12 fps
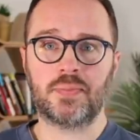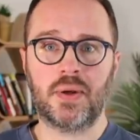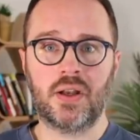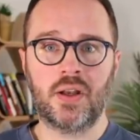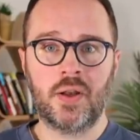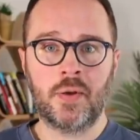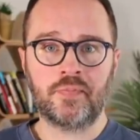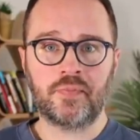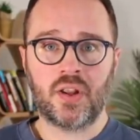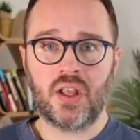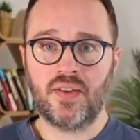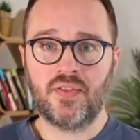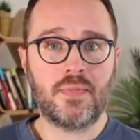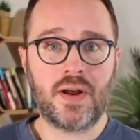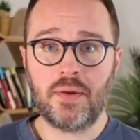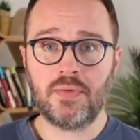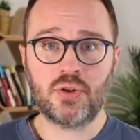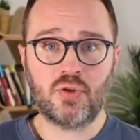But if your
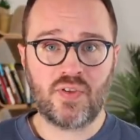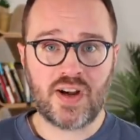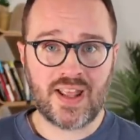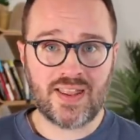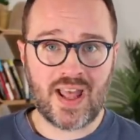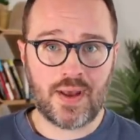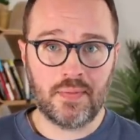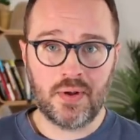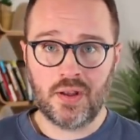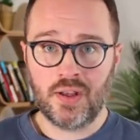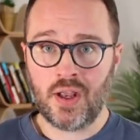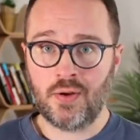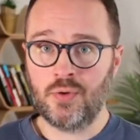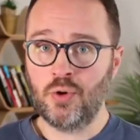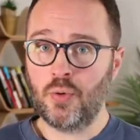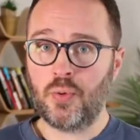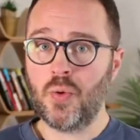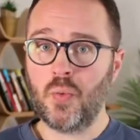money was already in them, you
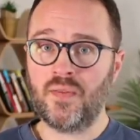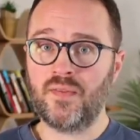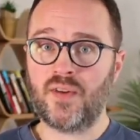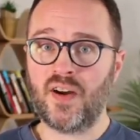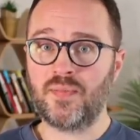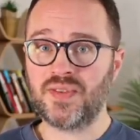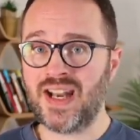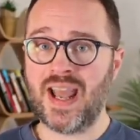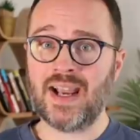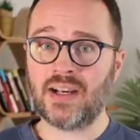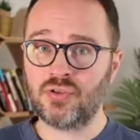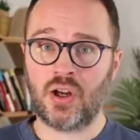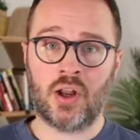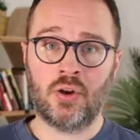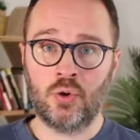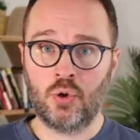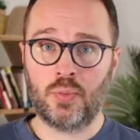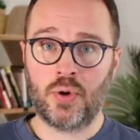know, 0.15% extra
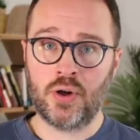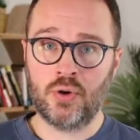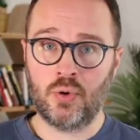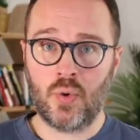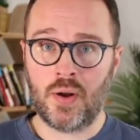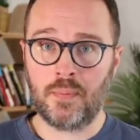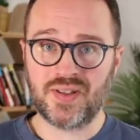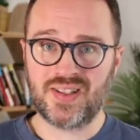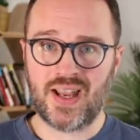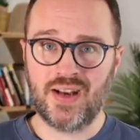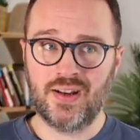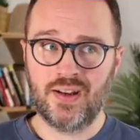and 0.01%.